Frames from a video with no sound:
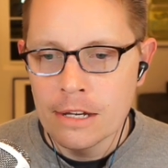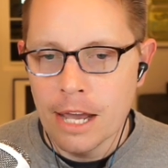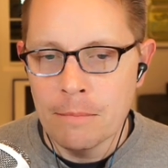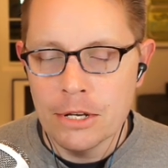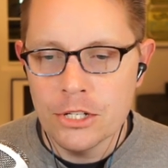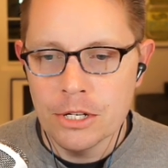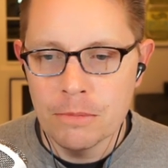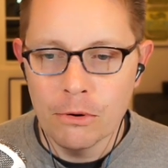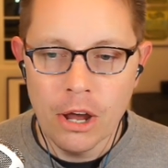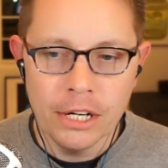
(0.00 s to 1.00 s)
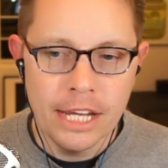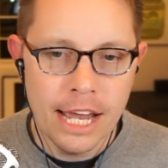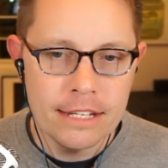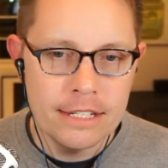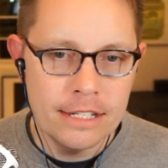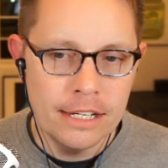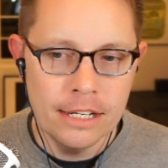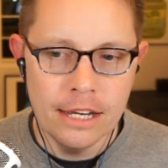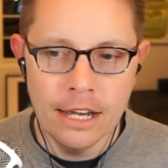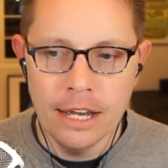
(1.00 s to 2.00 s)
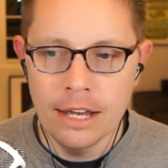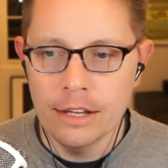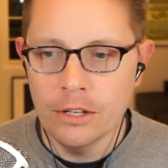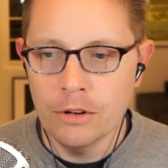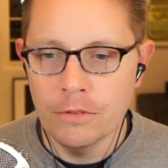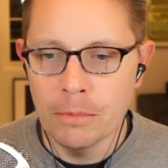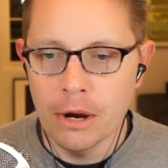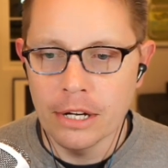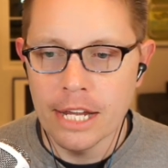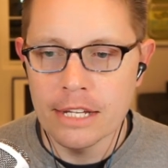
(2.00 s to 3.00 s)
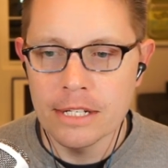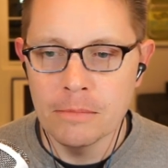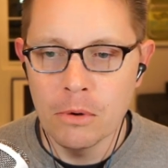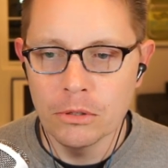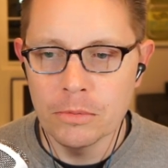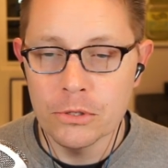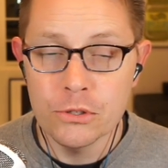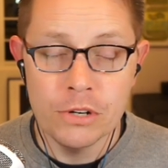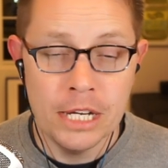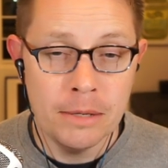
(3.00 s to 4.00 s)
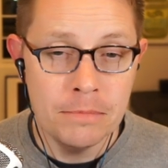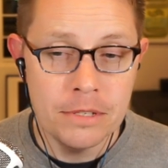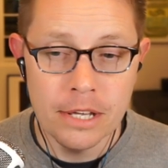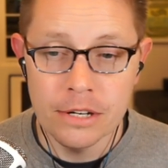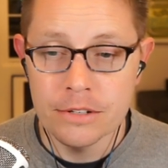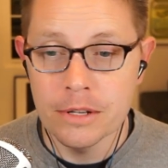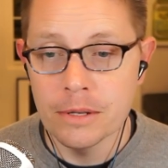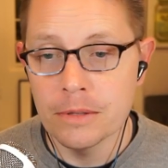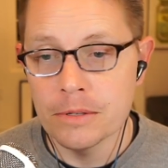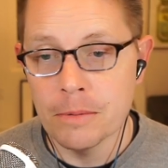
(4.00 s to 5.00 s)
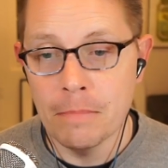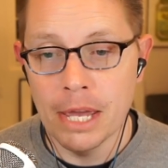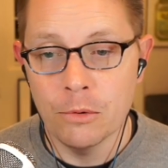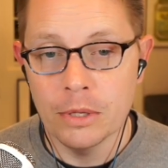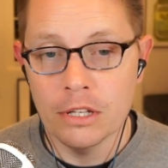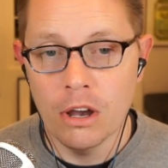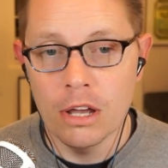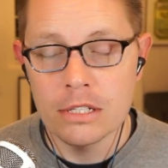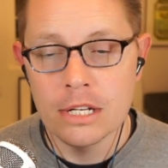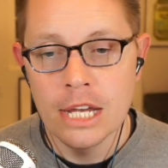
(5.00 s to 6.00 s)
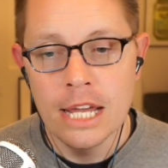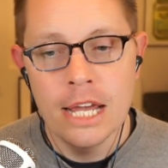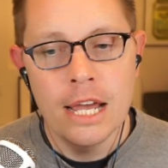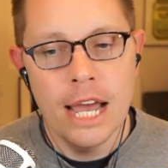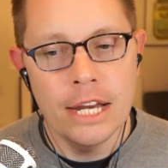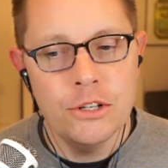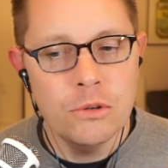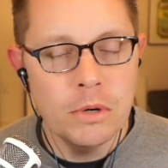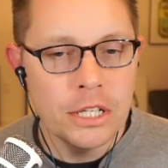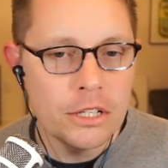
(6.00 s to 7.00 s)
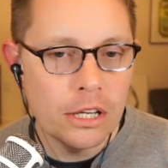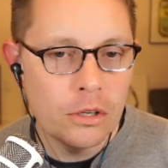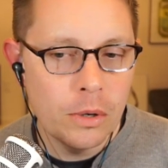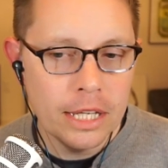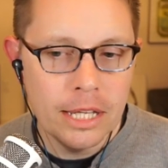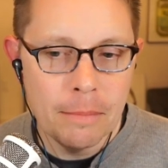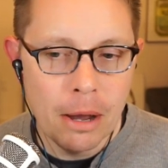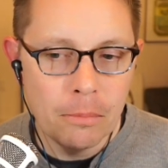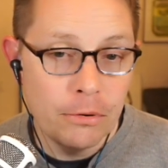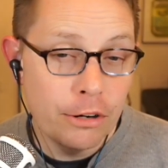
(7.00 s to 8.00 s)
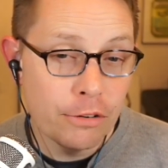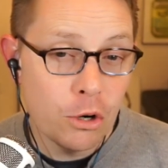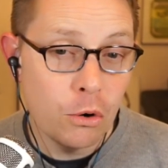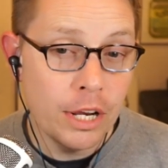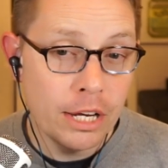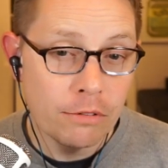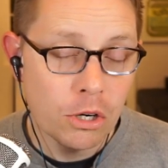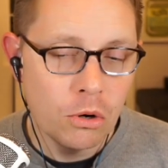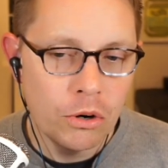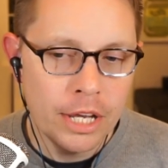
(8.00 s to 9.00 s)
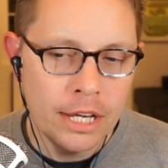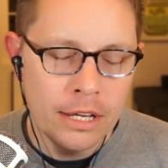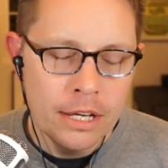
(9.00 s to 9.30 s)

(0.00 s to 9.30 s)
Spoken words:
I mentioned broadcasting. If you're broadcasting multiple streams, there's a bandwidth cost. I do want to talk quickly about pre-recording and recording.